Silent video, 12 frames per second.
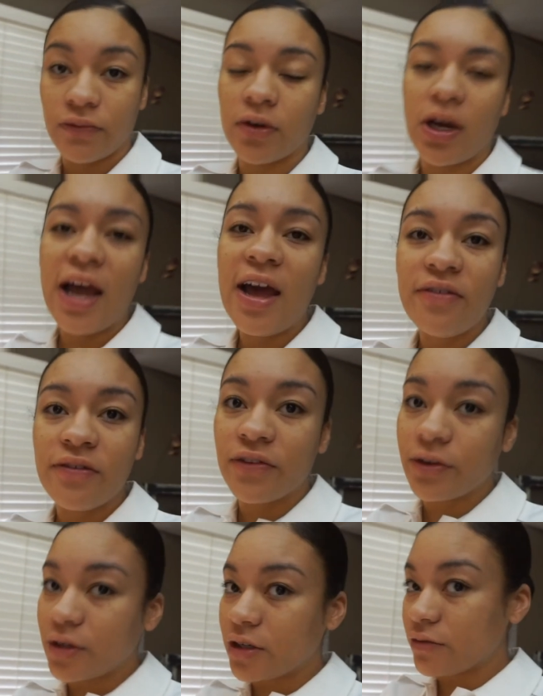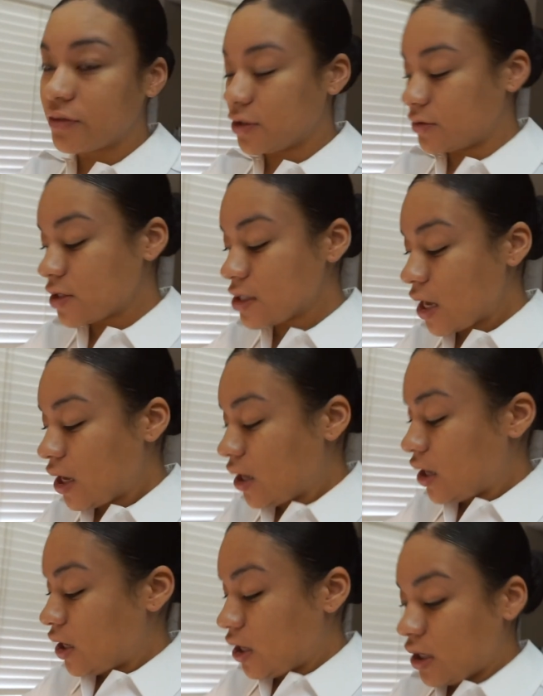have a few interviews
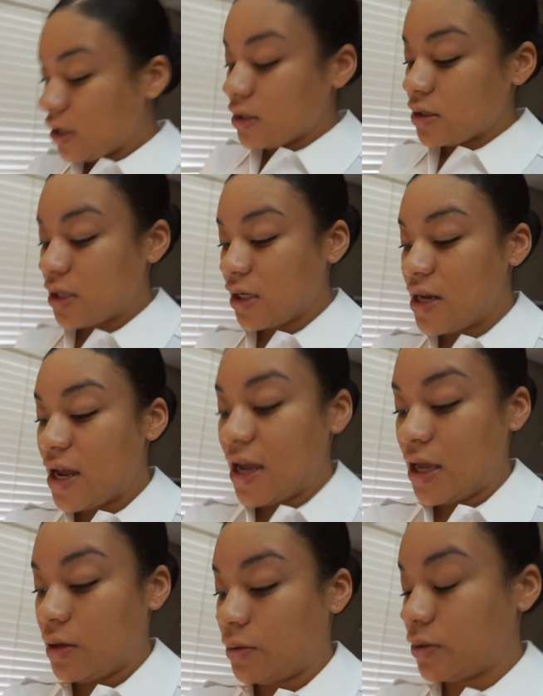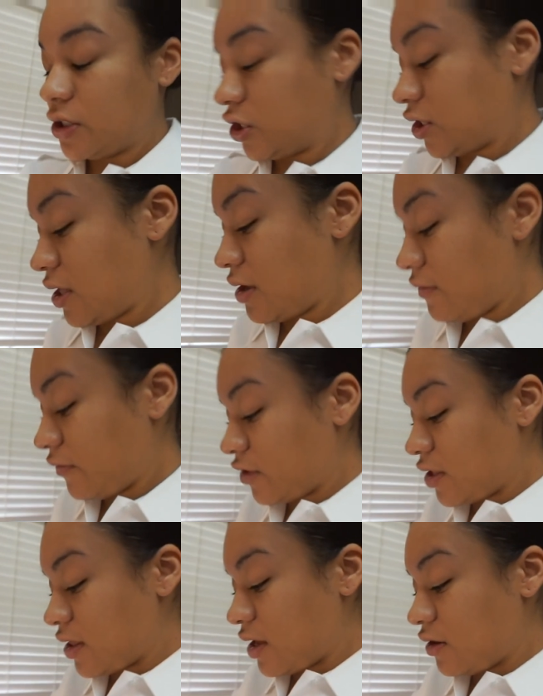today, which
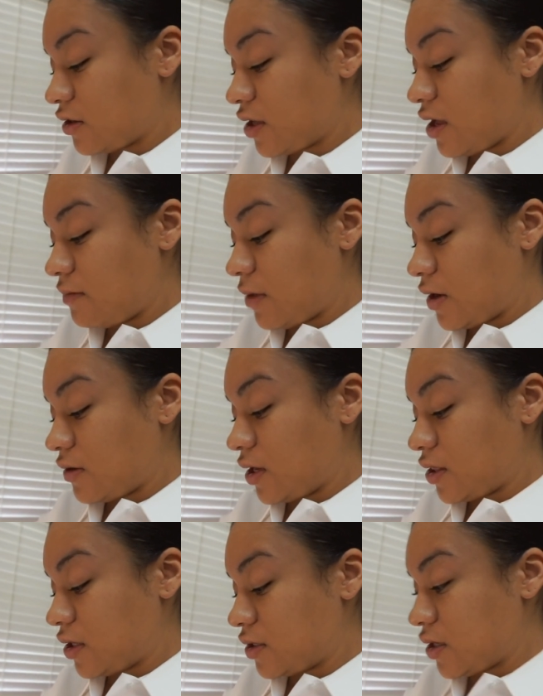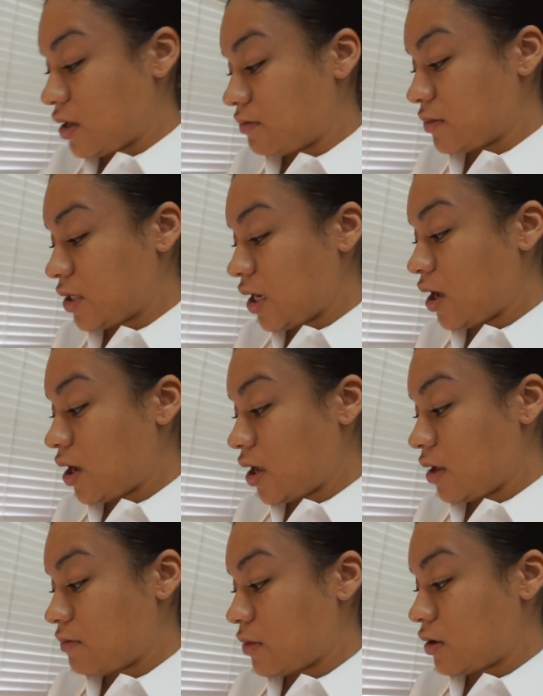thankfully they all came out at the same
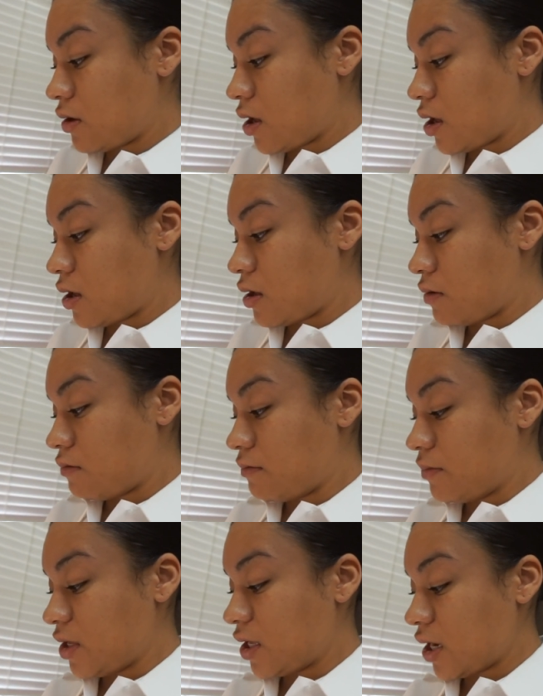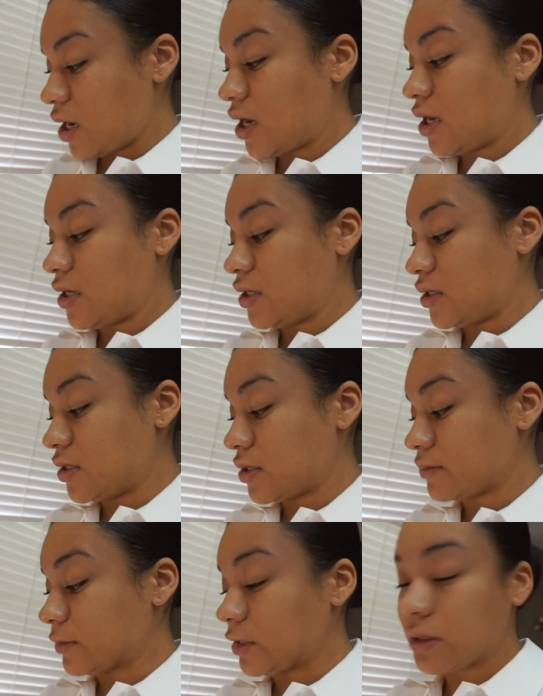time.
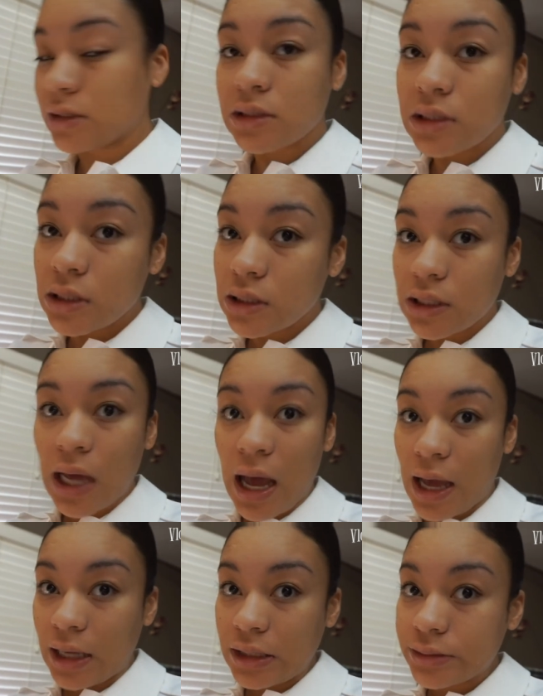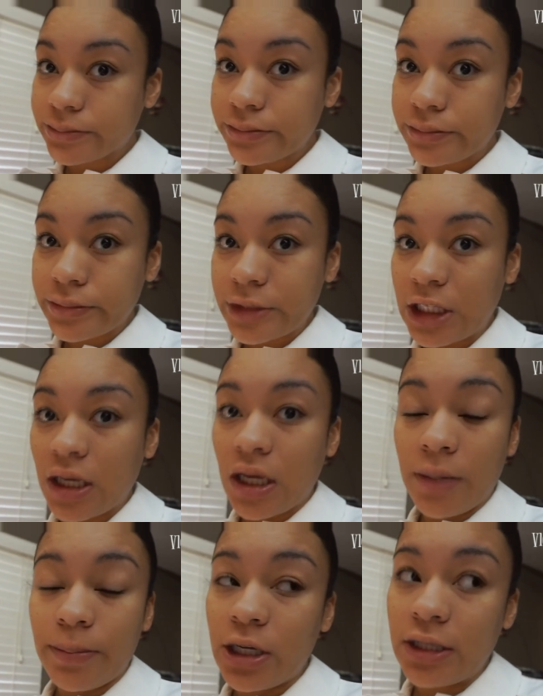Because, like,
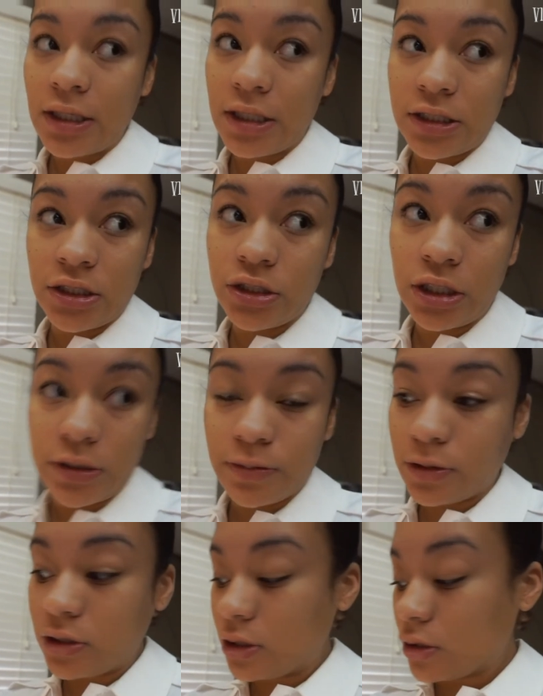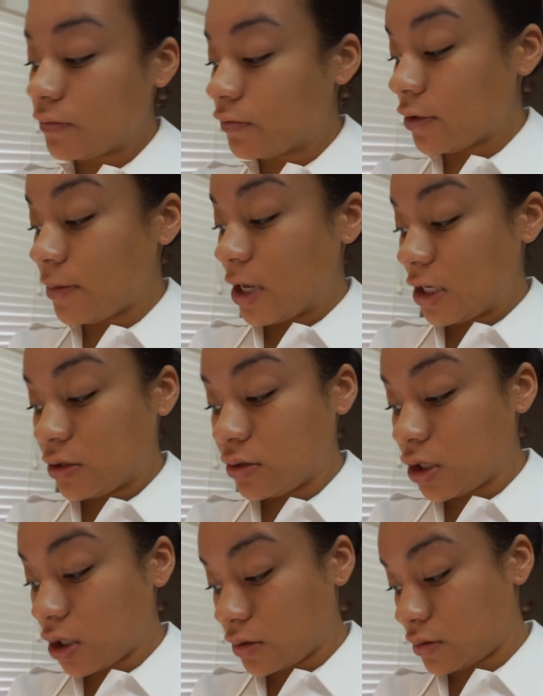putting on this dress blue uniform ain't no
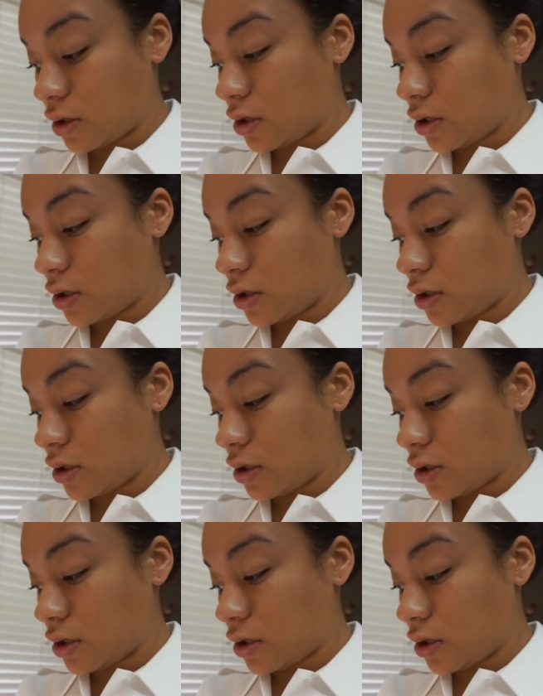joke.